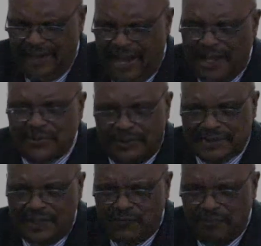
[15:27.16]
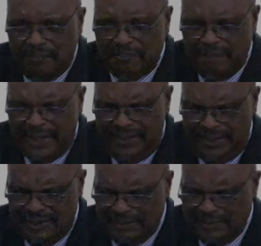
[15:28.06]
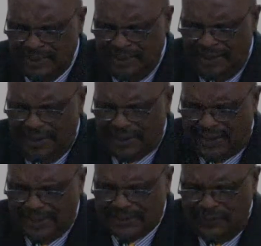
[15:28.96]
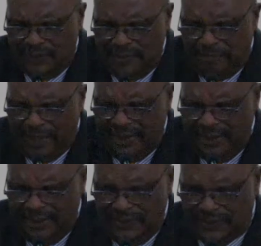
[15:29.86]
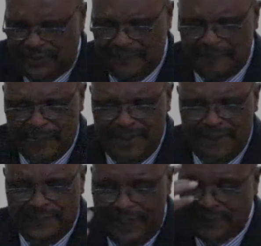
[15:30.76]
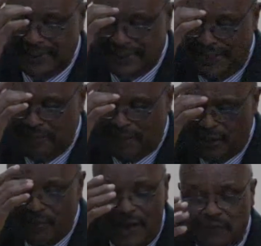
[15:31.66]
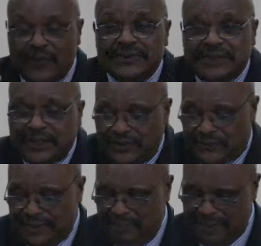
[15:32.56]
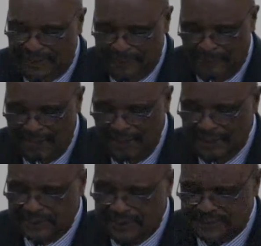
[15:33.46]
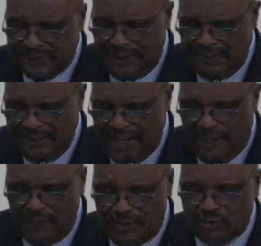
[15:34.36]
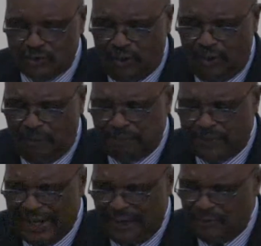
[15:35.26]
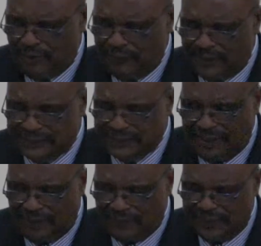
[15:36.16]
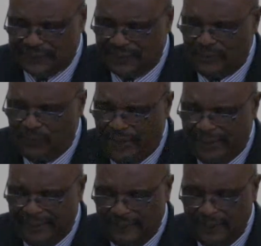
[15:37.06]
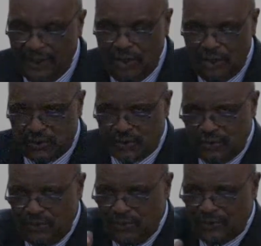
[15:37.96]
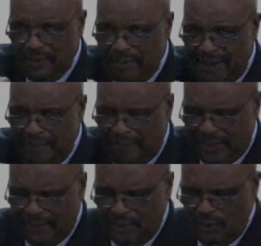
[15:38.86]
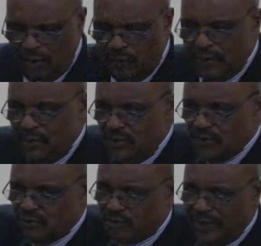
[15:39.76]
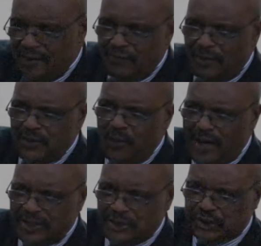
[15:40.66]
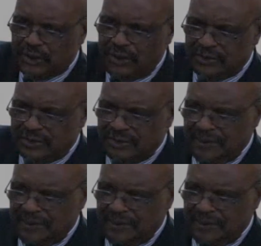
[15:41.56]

I don't have money. I can't even buy anything. The other day my wife was teasing me. She said, now you're so proud of yourself. I said, why? Do you remember when you used to have only one shirt?